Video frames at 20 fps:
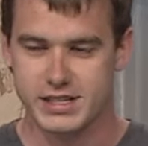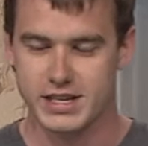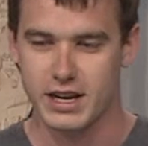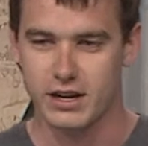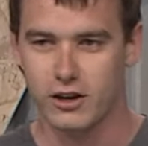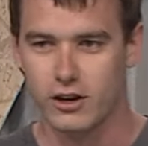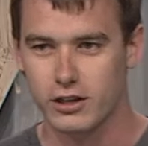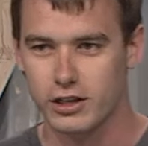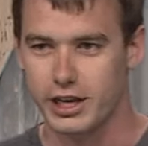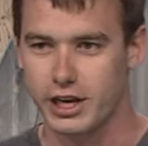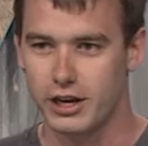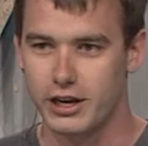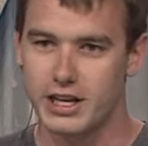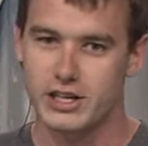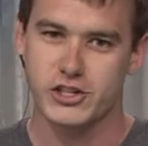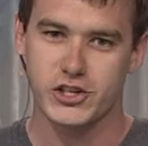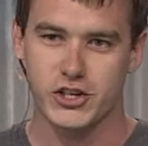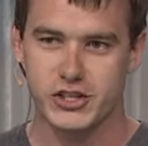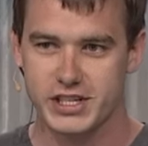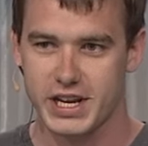I said earlier,
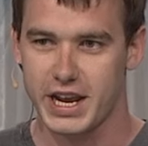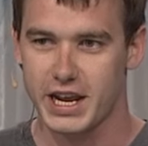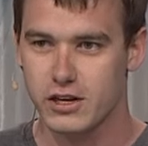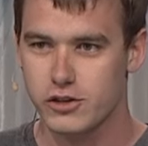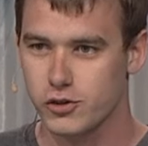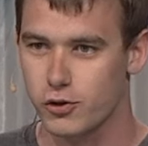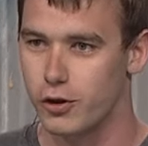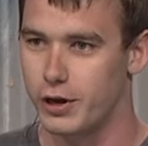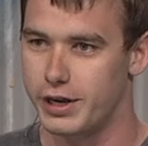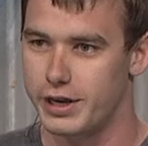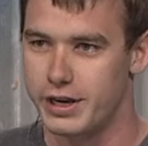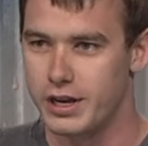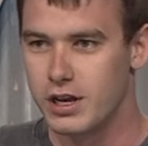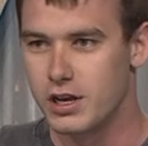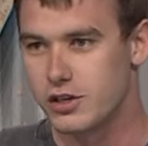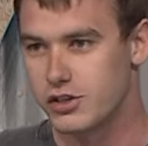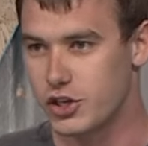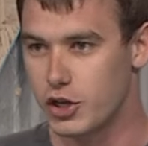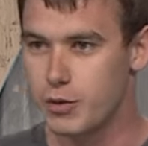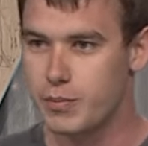it's just Android,
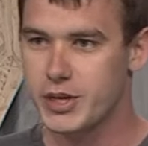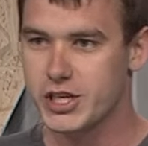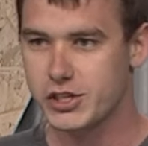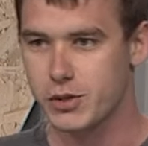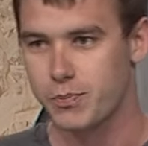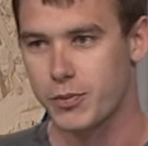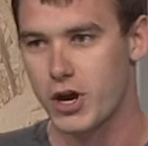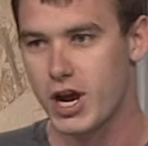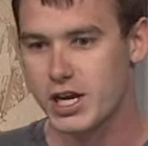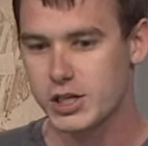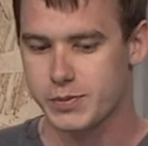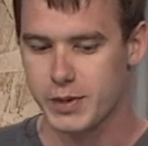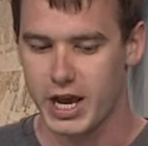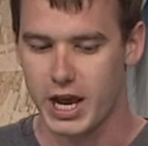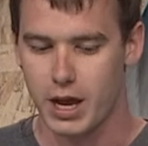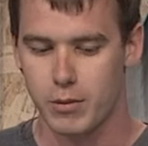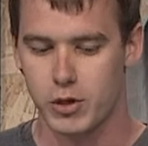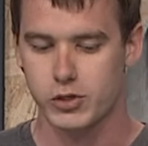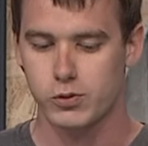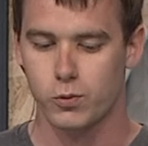so you'd be surprised by
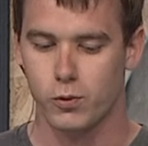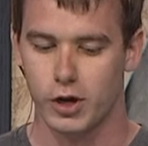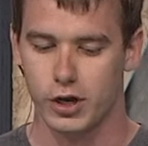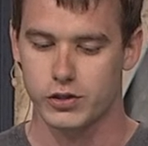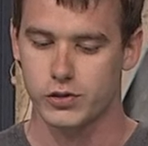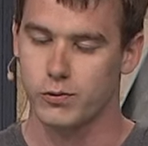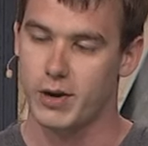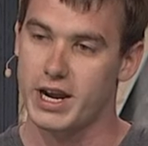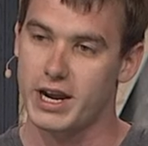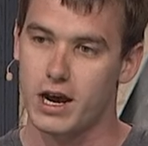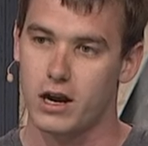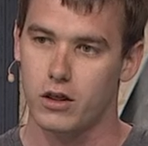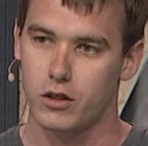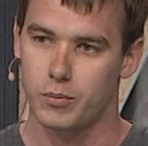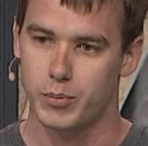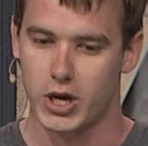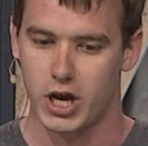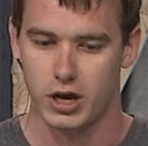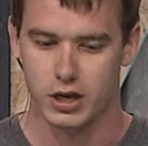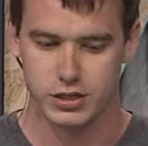how much works right out of
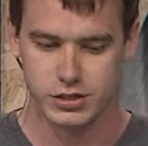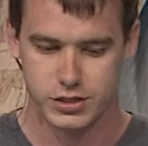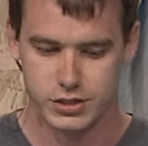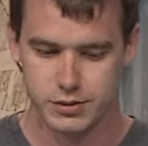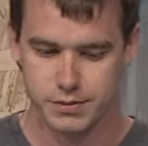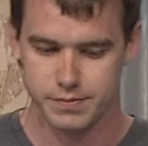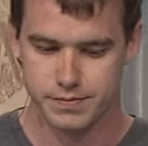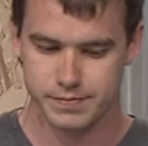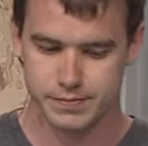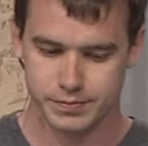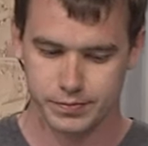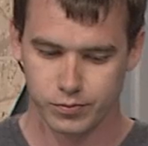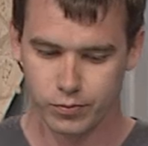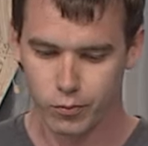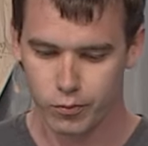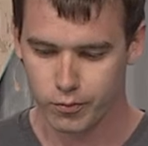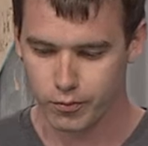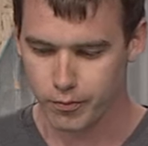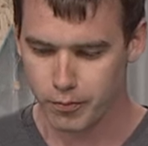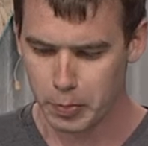the box.
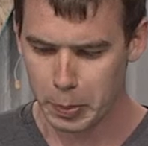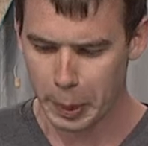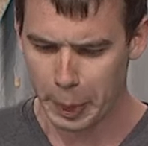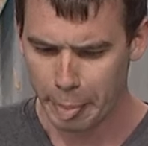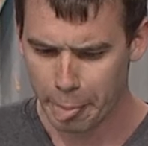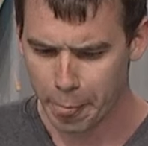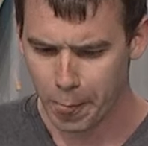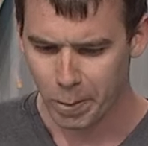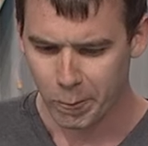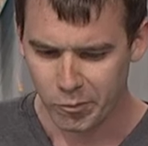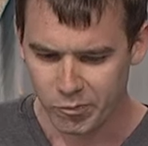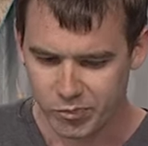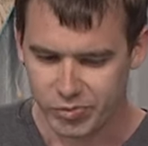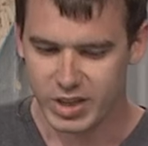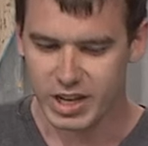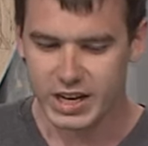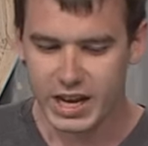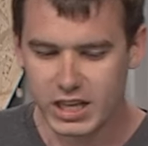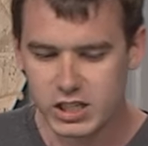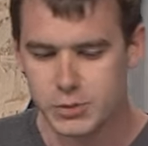
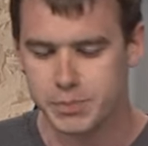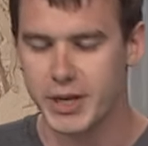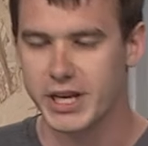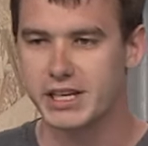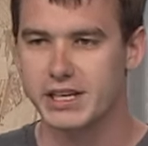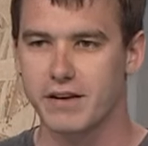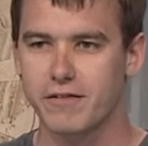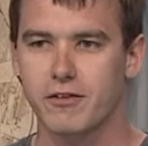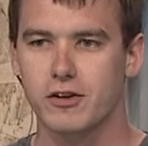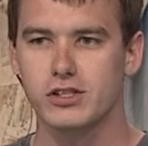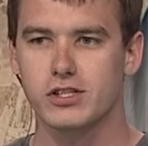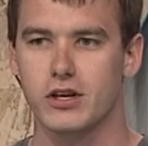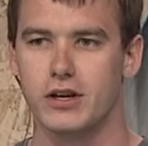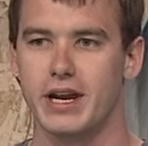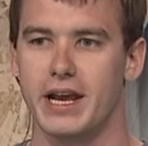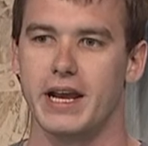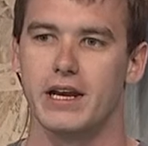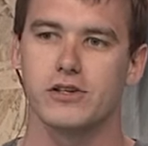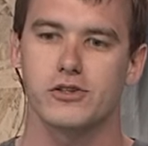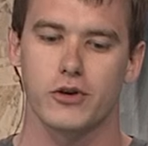The next big difference
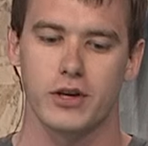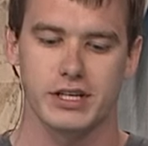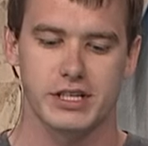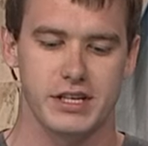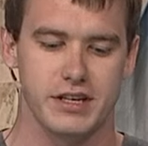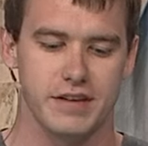on Android